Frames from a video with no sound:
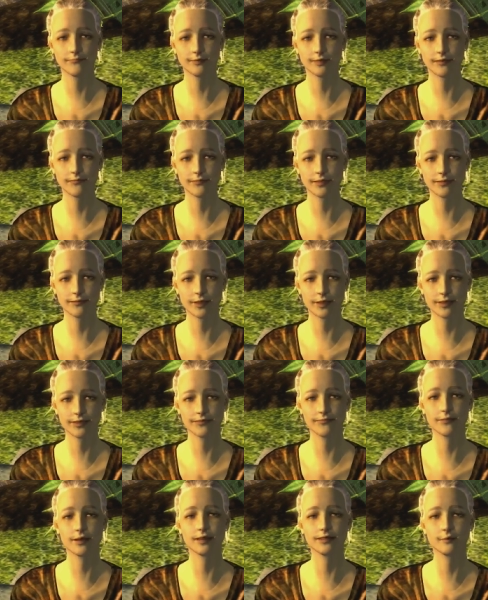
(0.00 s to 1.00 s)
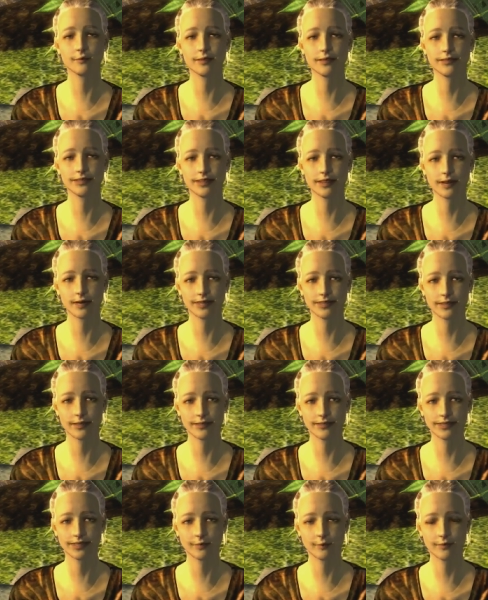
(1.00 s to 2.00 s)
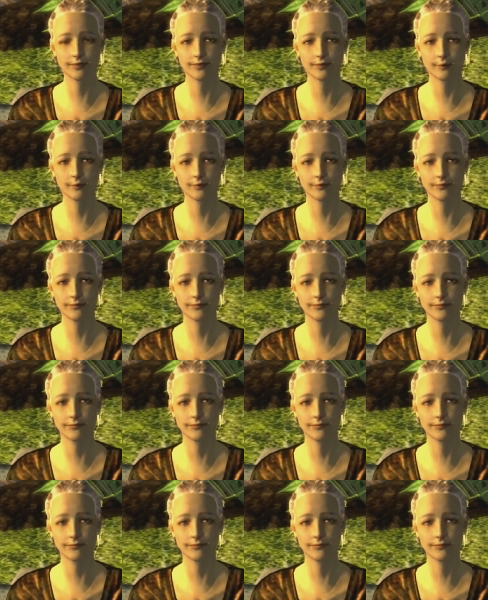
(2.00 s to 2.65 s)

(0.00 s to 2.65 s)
to bring my husband to his senses, do you?